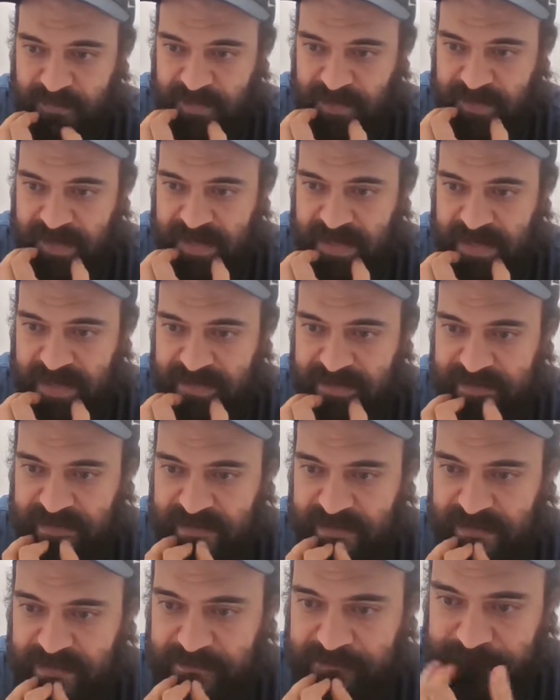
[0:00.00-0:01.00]
And,
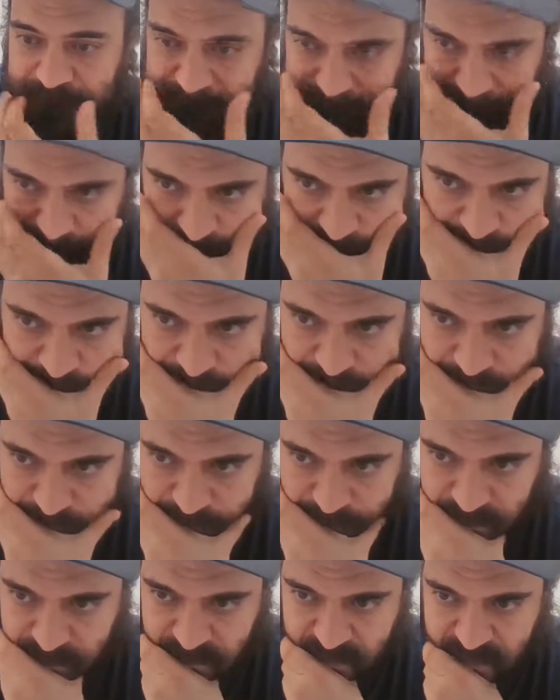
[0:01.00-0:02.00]

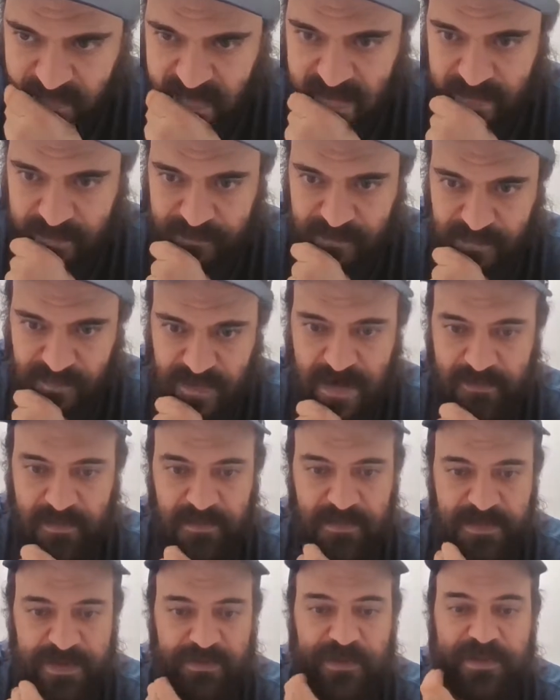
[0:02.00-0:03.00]
yeah,
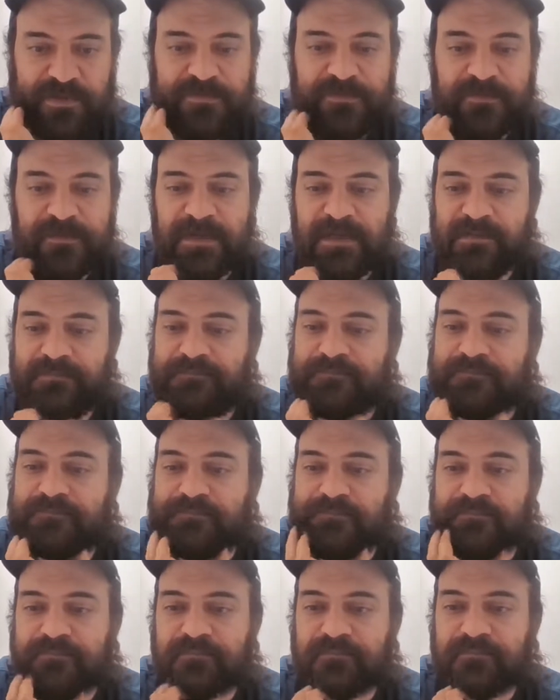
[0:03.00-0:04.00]
probably would have the
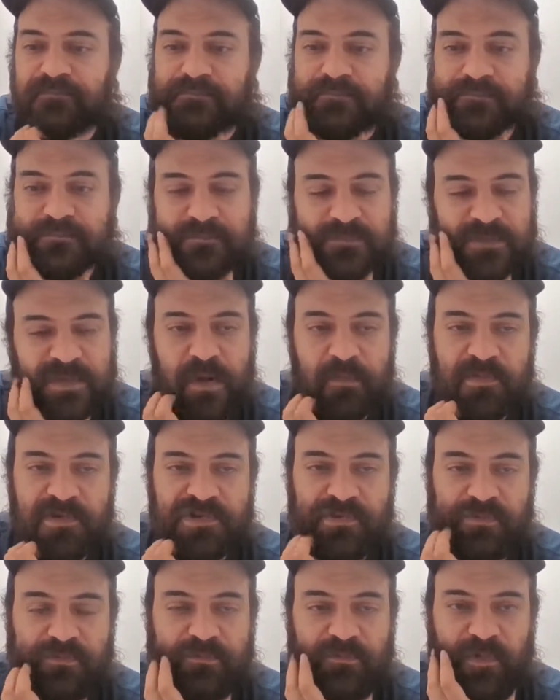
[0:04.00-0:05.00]

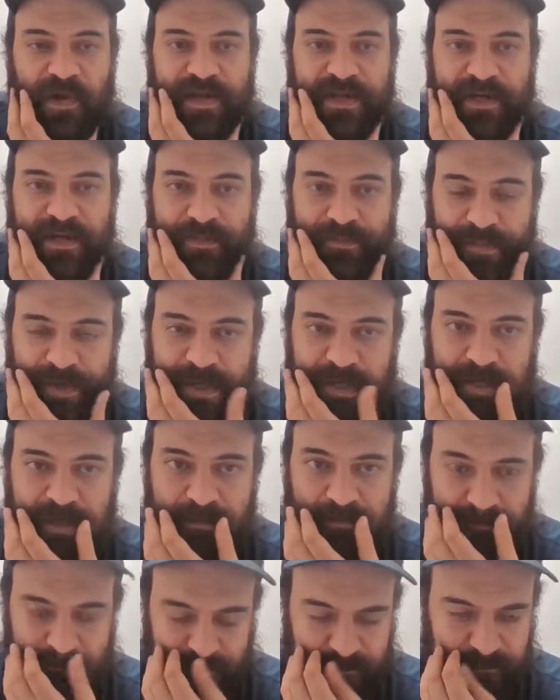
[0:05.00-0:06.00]
numbers graded at
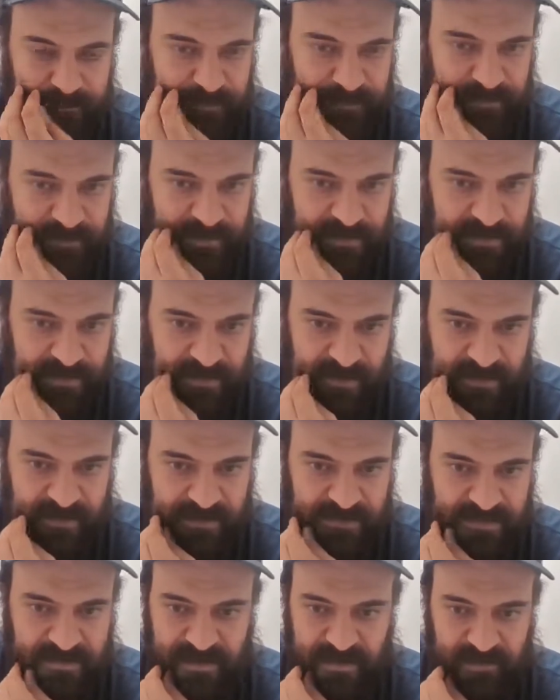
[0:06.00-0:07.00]
medium.
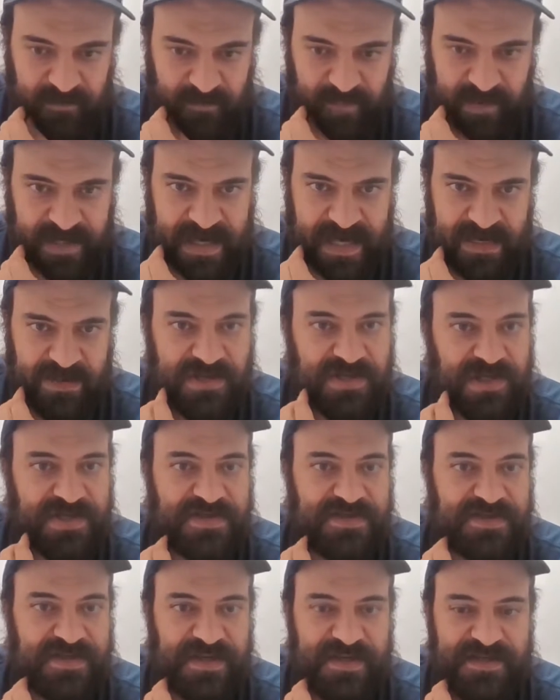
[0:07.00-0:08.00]
But I
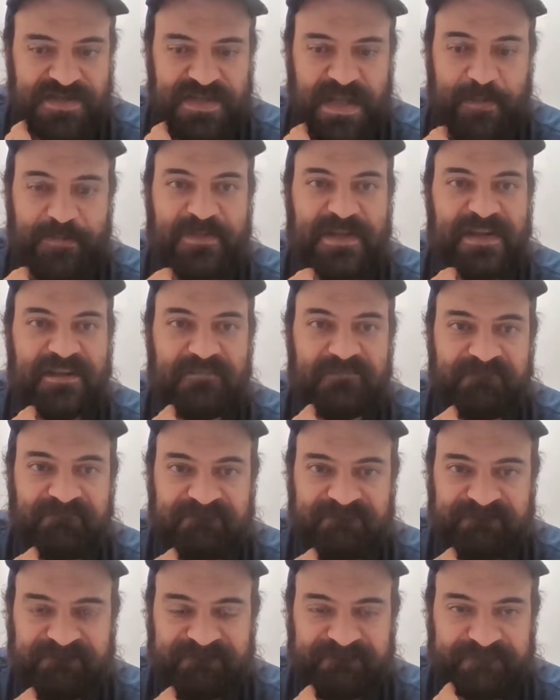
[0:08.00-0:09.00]
just stepped in
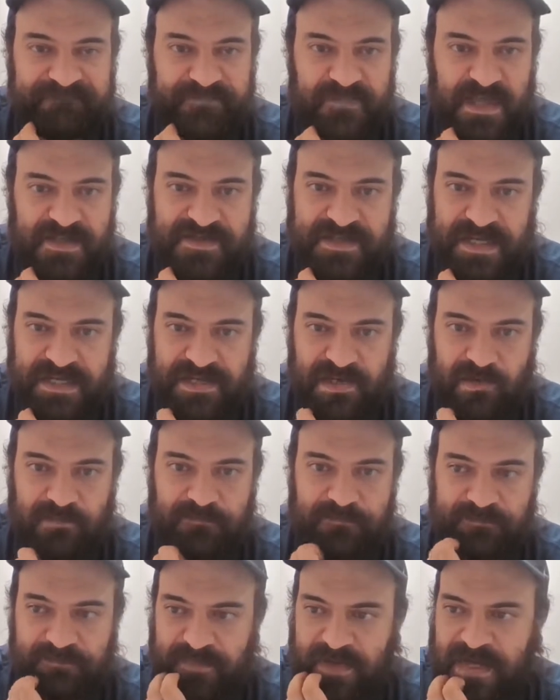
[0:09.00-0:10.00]
and said,
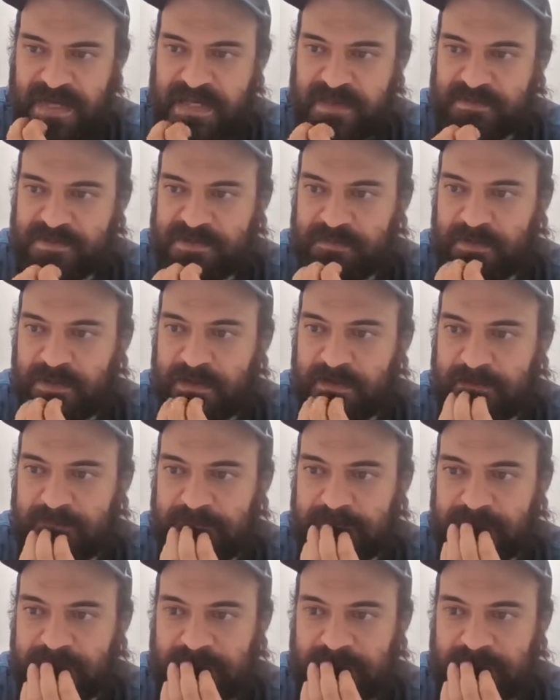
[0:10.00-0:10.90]
nope, medium small.